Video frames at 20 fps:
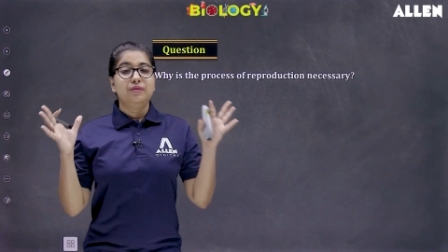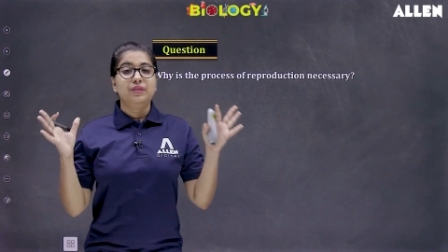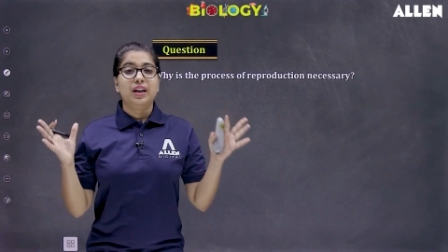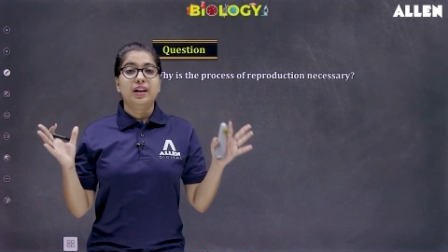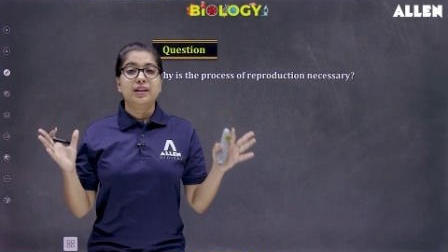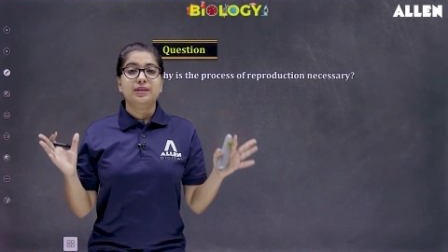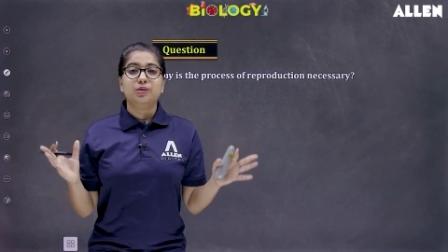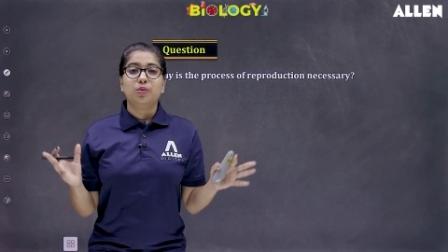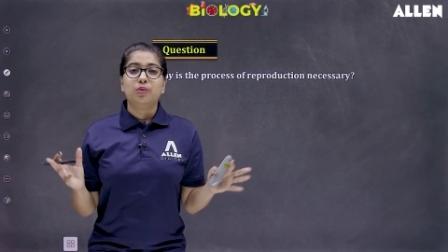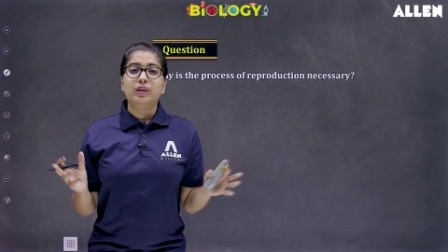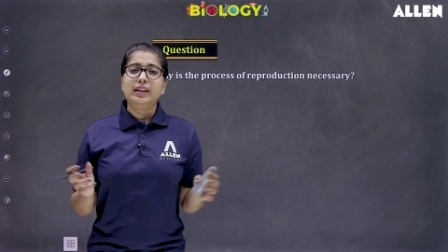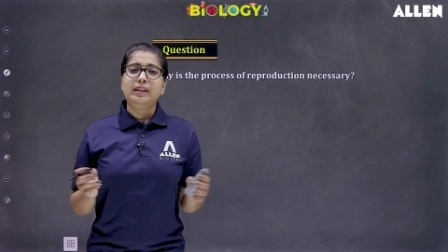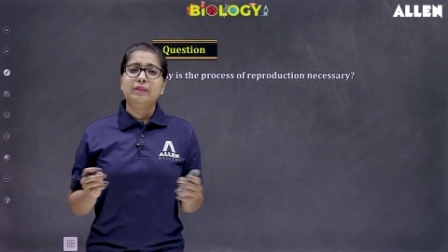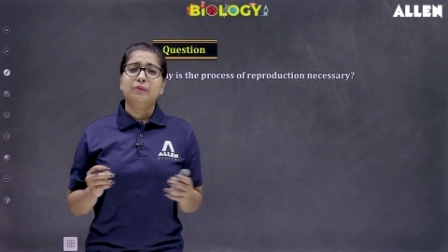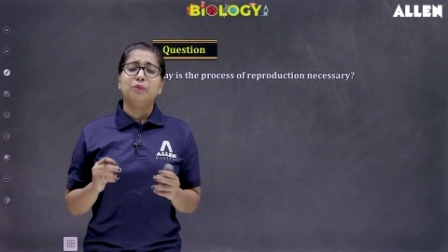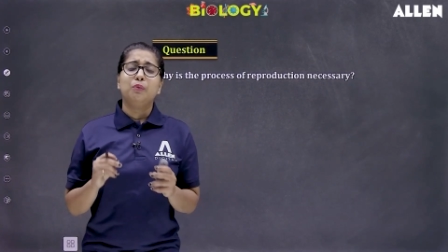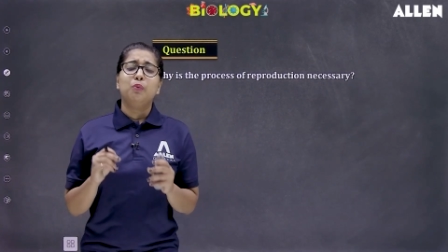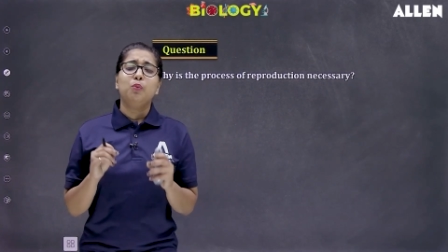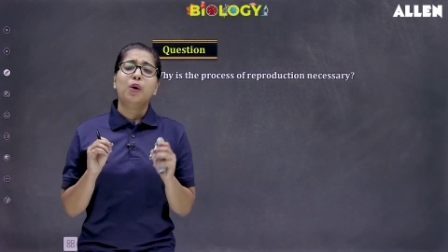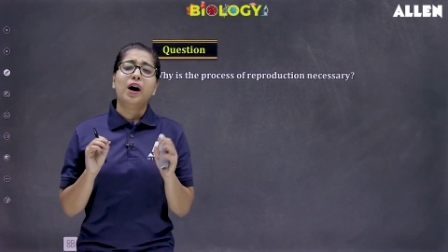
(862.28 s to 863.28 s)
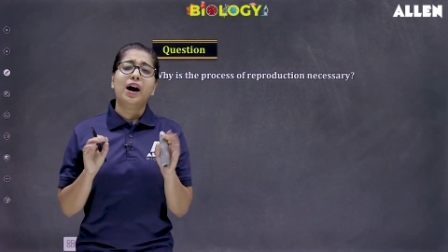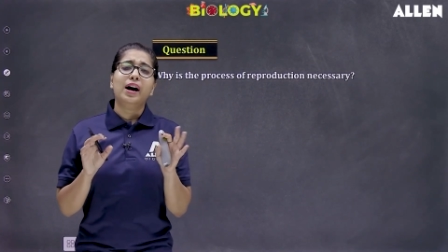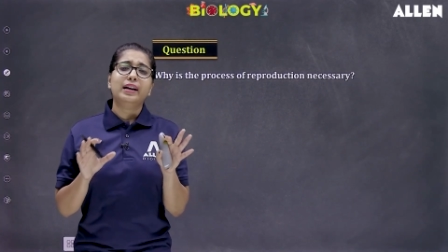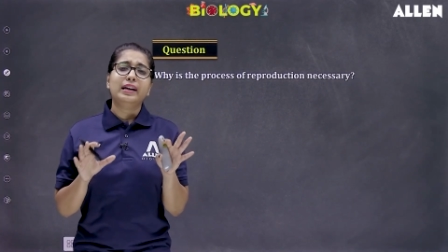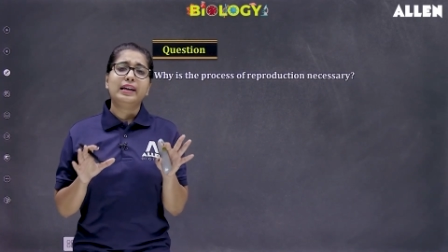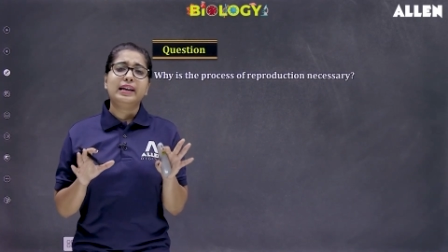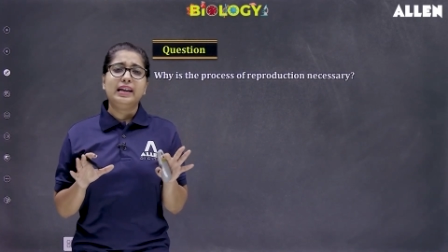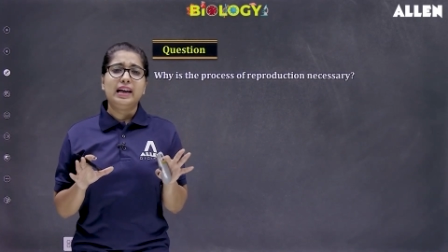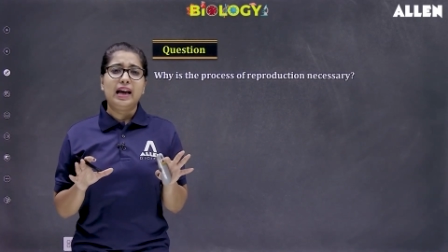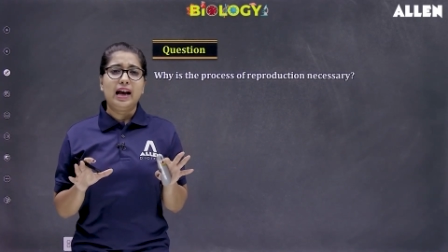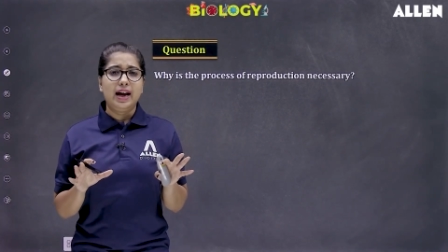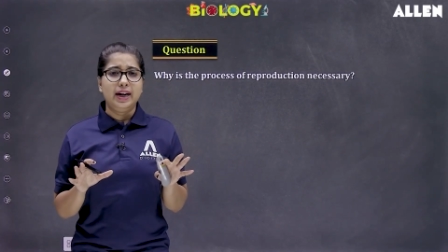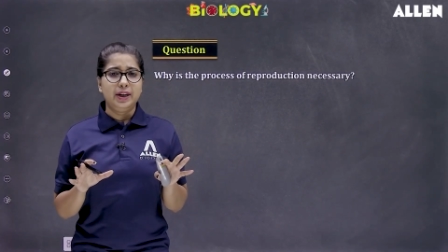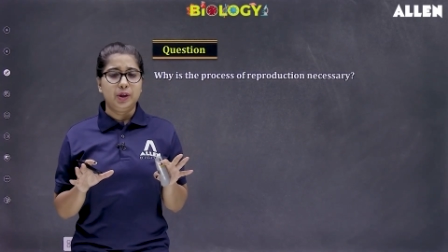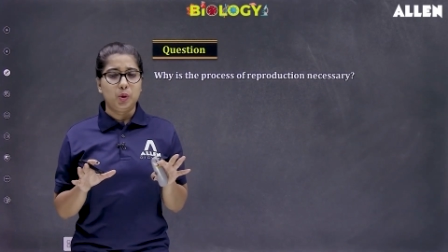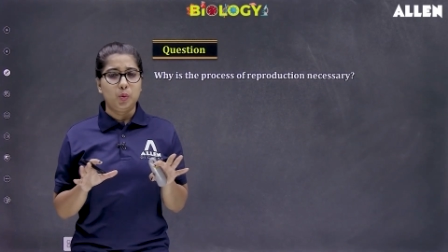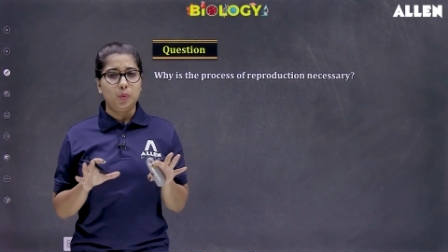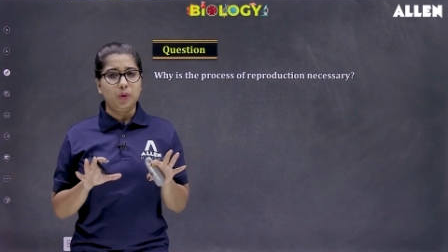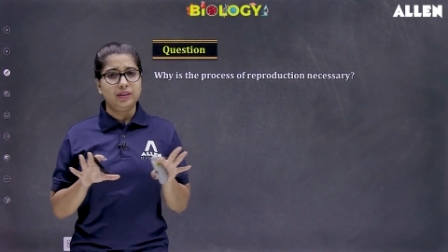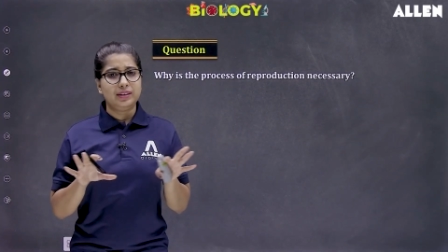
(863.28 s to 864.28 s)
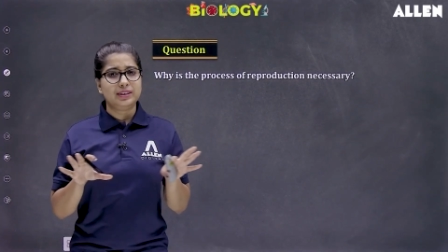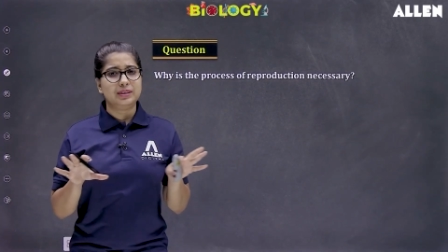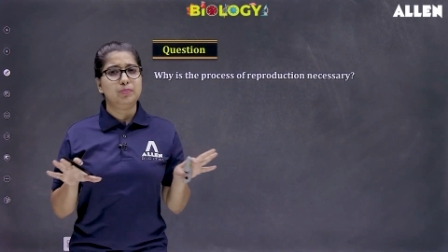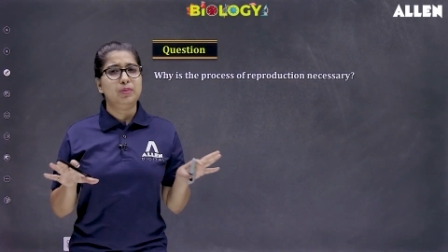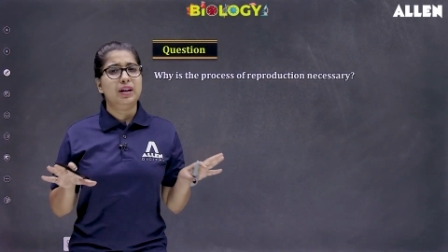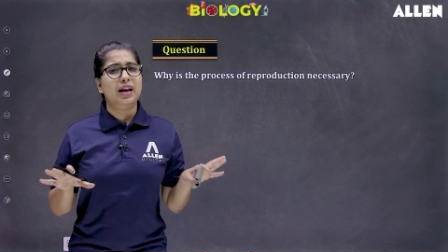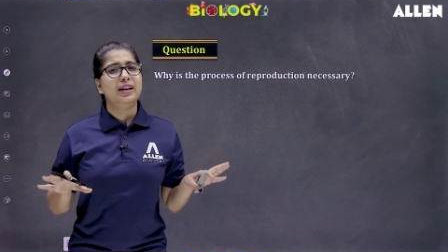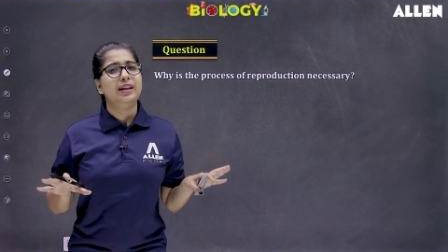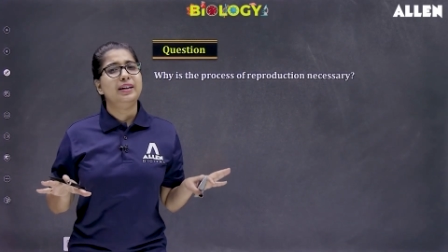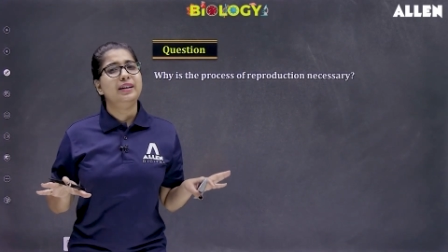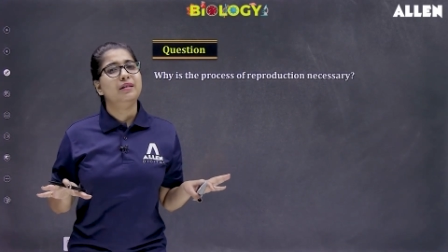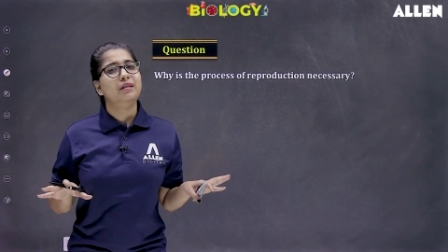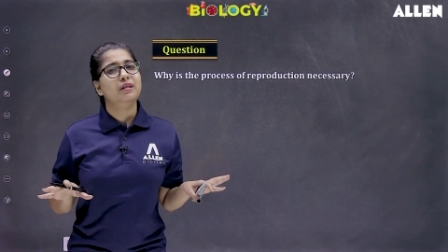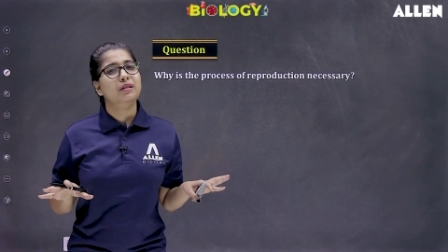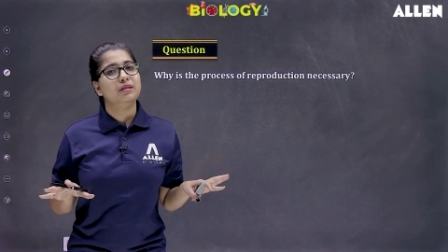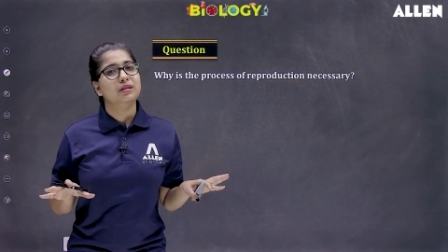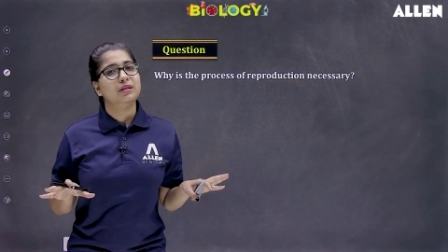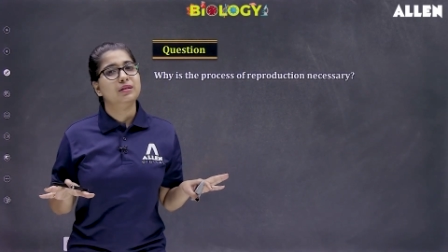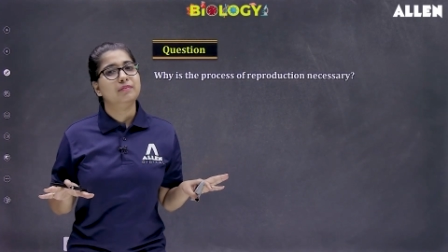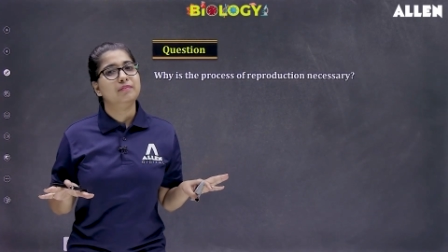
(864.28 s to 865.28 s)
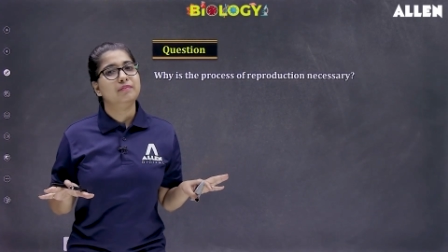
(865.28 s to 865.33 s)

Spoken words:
if there is only one cat over this planet Earth.